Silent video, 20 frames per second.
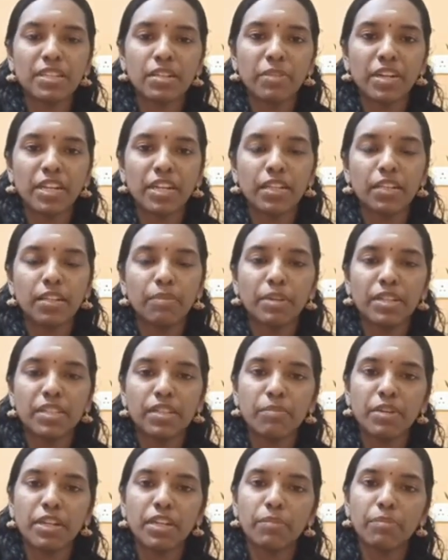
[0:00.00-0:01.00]
present
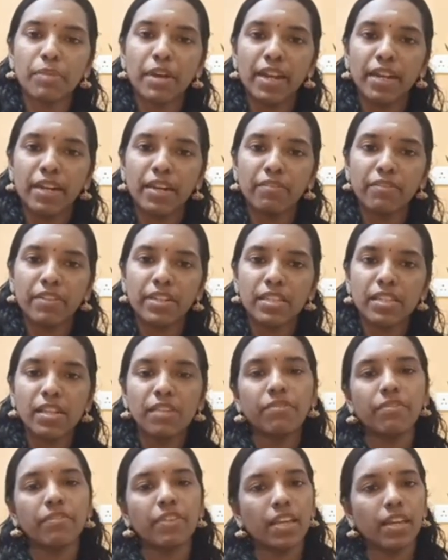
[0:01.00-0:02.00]
medical paragraph
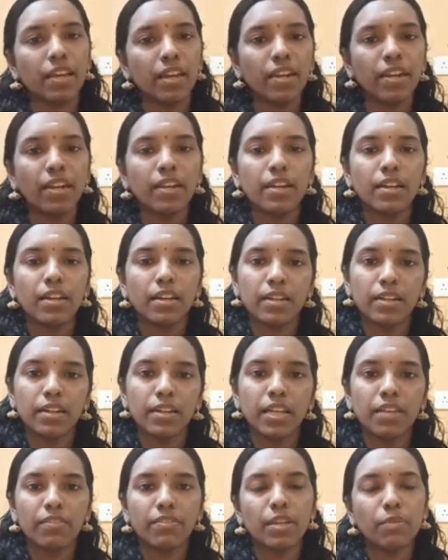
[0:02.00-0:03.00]
itself, we can
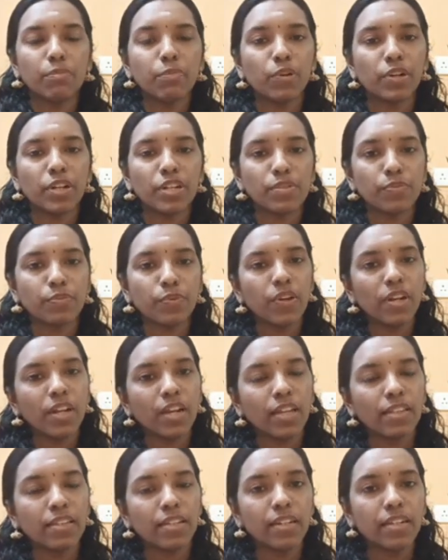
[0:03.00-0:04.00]
give the importance for
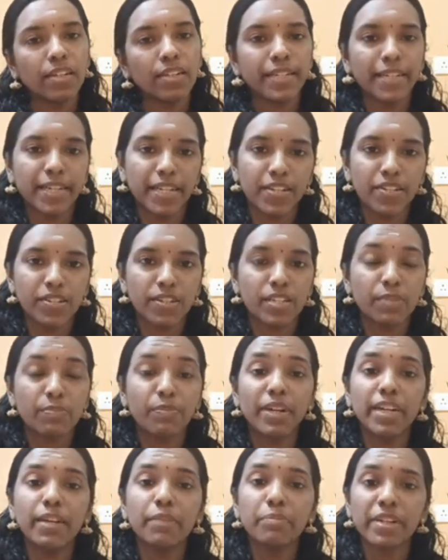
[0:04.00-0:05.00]
other
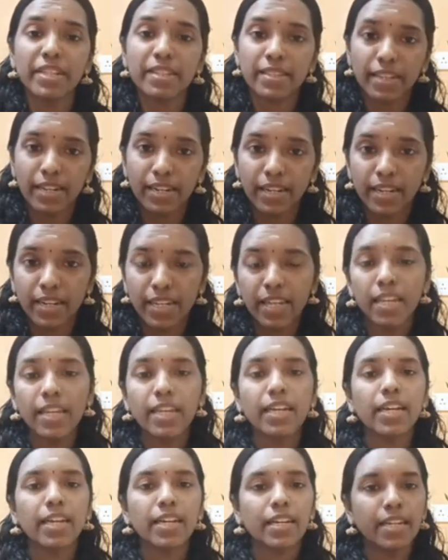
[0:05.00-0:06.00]
conditions. But presently,
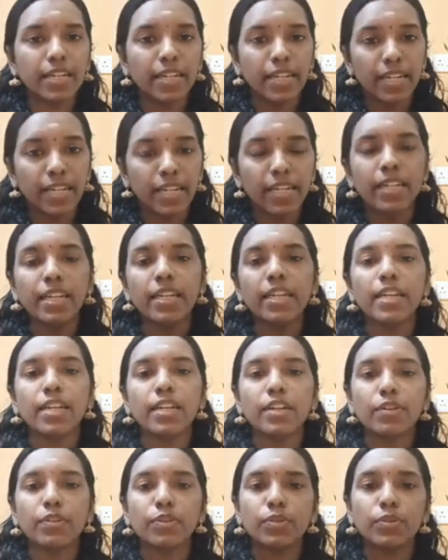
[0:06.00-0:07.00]
currently,
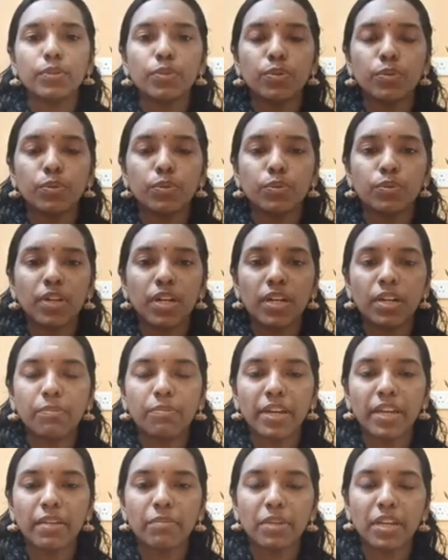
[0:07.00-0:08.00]

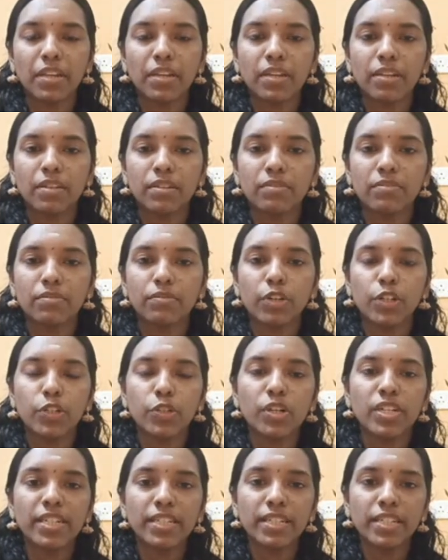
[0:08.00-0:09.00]

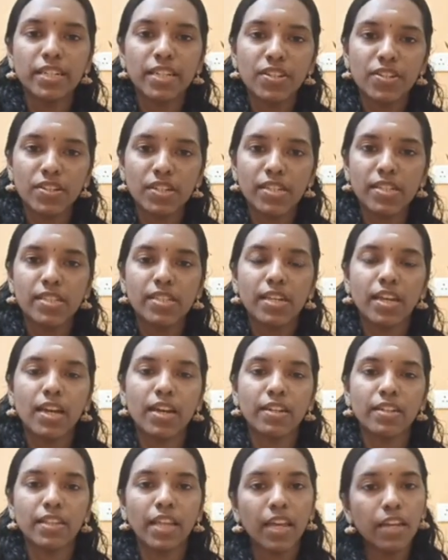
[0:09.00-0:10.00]
what are all the conditions
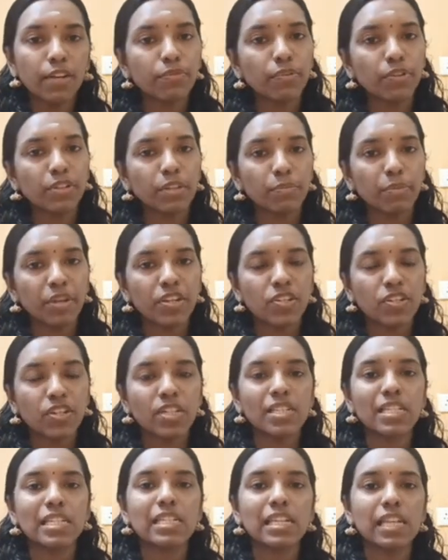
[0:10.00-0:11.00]
are there for the
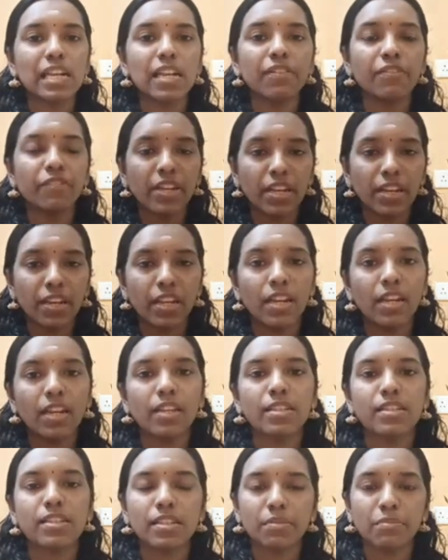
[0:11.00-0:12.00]
patient, still we
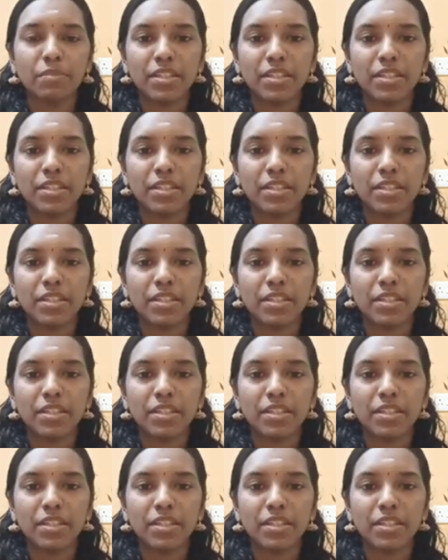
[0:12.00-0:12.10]
need